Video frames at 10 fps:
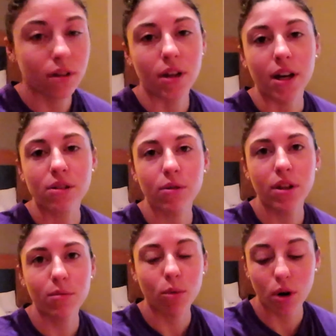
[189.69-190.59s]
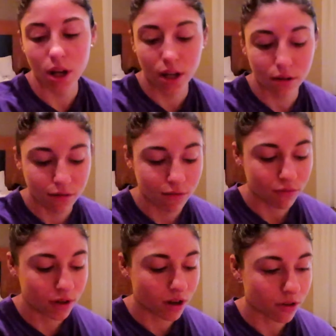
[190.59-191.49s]
9.20 in the morning.
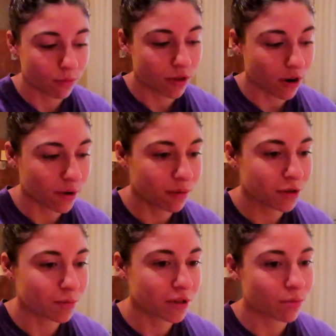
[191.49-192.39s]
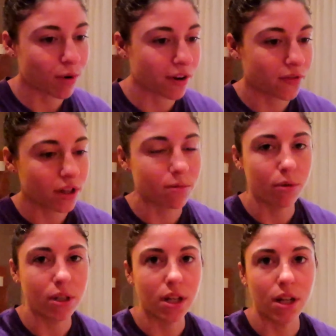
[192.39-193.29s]
We, uh, we thought we almost missed breakfast,
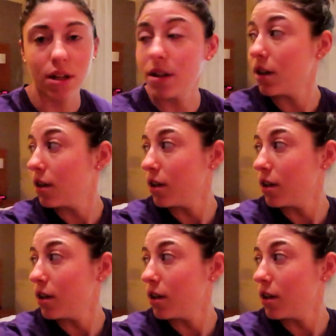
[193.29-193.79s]
but we didn't.